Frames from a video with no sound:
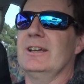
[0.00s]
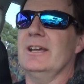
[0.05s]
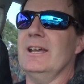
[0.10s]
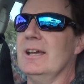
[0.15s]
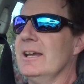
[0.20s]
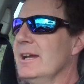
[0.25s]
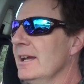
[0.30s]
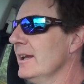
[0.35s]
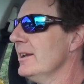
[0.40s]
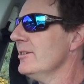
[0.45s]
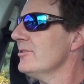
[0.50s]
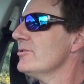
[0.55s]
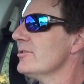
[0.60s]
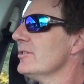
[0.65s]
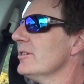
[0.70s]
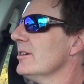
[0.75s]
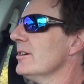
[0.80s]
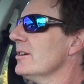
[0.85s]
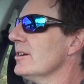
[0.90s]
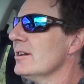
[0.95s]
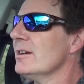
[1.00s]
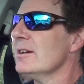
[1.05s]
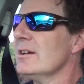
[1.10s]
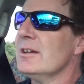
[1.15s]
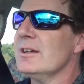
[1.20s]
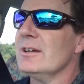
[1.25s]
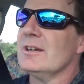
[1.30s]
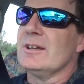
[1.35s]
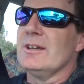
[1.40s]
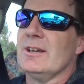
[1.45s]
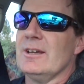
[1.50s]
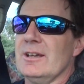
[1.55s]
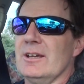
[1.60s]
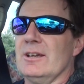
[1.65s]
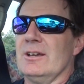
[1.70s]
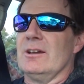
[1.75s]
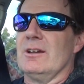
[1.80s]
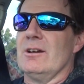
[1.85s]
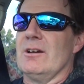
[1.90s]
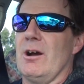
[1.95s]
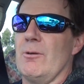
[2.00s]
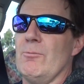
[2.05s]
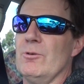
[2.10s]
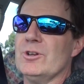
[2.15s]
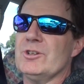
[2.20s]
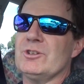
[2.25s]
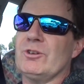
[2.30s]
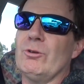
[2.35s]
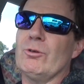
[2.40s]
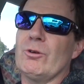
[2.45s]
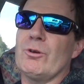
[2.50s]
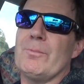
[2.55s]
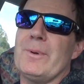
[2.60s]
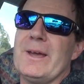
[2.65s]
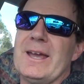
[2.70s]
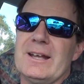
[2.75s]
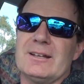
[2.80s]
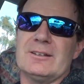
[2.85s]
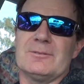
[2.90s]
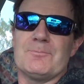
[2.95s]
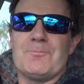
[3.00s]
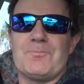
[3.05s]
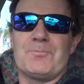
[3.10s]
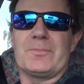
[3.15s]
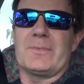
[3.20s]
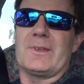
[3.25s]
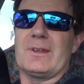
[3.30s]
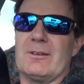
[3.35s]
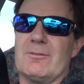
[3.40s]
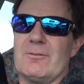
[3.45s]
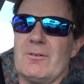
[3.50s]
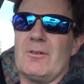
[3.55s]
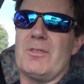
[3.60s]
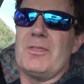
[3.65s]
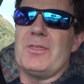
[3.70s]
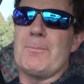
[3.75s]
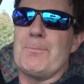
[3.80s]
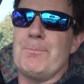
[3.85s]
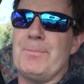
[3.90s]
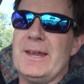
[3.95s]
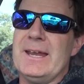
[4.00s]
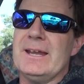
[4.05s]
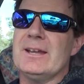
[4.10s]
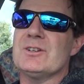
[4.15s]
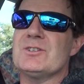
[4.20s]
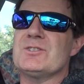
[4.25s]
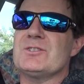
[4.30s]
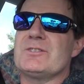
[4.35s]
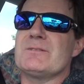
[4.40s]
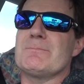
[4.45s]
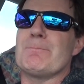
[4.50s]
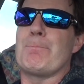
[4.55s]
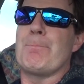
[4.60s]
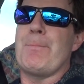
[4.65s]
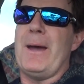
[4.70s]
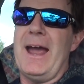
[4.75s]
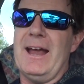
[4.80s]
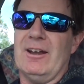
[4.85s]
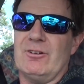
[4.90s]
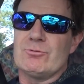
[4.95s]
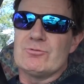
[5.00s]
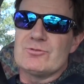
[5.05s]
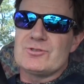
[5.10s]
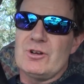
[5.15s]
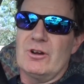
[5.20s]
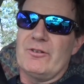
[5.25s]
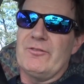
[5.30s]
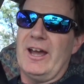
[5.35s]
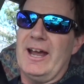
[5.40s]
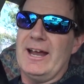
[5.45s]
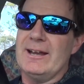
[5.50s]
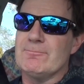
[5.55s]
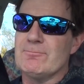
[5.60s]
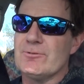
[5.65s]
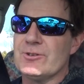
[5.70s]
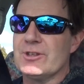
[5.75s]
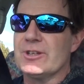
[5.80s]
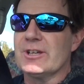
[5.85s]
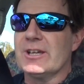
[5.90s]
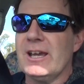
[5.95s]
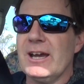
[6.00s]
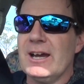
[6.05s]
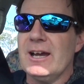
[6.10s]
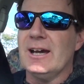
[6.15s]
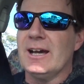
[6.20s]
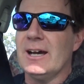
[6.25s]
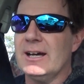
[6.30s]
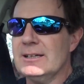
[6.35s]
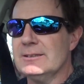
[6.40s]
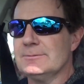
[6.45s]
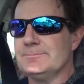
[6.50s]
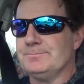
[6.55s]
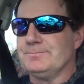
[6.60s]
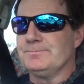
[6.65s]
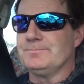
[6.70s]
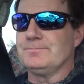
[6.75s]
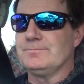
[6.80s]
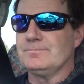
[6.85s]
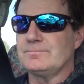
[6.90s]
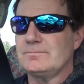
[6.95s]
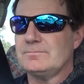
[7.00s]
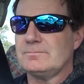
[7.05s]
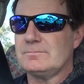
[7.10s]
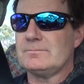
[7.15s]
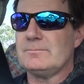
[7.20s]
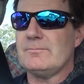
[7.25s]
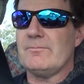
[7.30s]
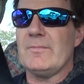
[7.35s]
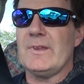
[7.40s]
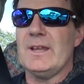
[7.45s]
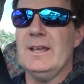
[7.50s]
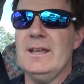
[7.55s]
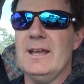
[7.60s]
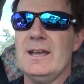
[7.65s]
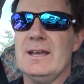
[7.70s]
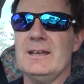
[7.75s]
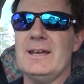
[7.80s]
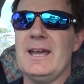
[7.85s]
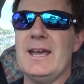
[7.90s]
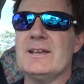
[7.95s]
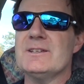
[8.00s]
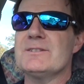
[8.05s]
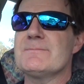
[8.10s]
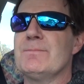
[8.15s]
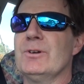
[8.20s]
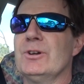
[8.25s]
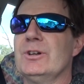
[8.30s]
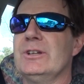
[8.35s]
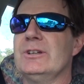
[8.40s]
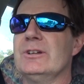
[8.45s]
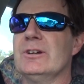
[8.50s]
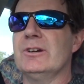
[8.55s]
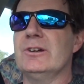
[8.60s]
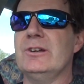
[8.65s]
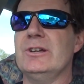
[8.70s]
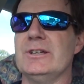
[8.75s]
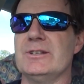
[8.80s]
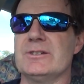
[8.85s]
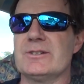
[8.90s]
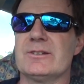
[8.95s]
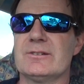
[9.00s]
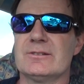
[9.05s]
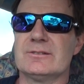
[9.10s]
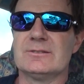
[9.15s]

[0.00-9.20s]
and I want to talk about the biggest battles I've had with the car has been heat.